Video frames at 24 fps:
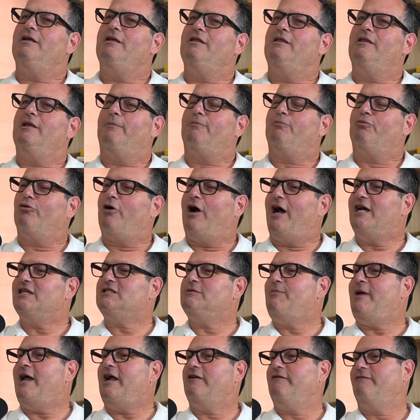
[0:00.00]
The
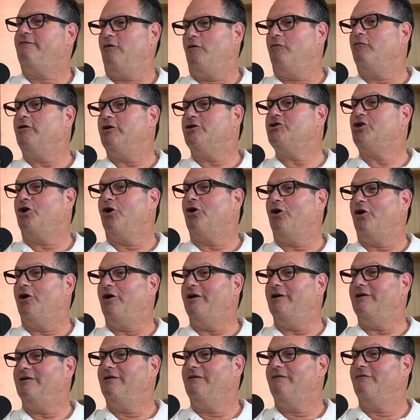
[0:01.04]
prospect for
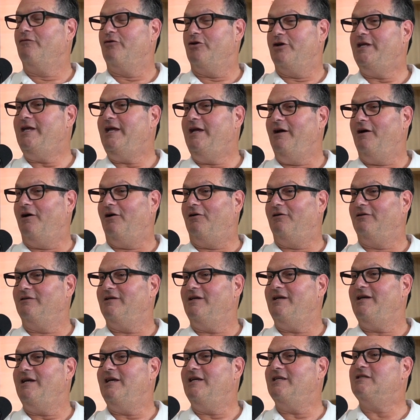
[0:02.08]
return, for yield,
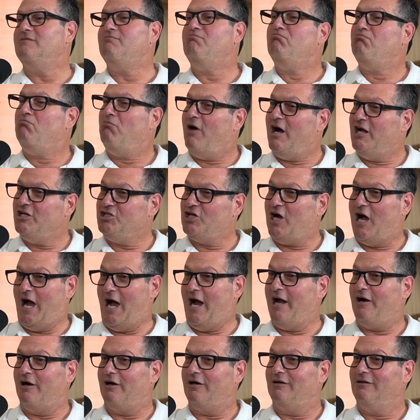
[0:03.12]
is much
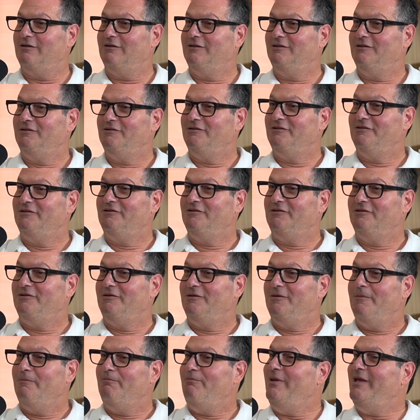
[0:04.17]
higher
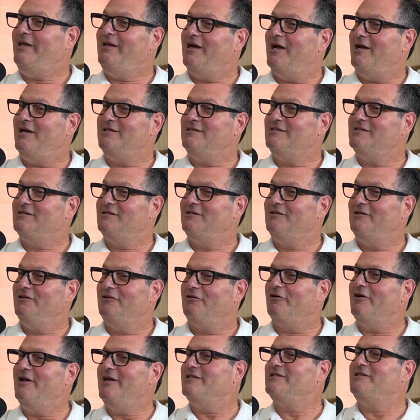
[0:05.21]
because
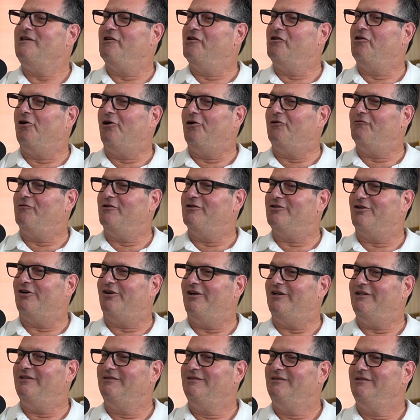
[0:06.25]
there isn't a current
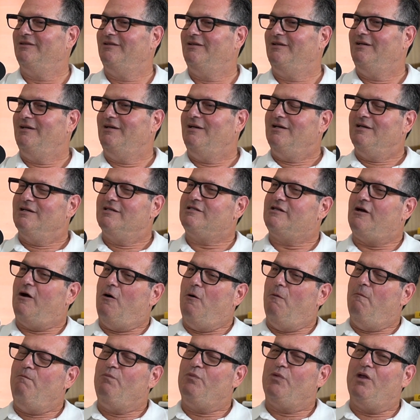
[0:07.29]
return.
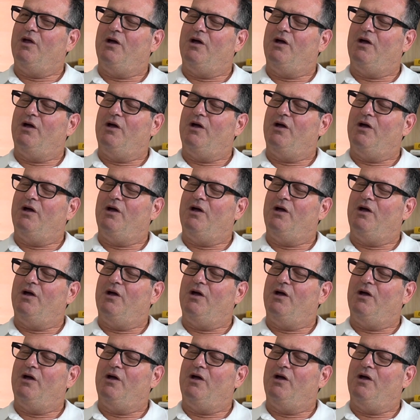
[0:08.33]
So,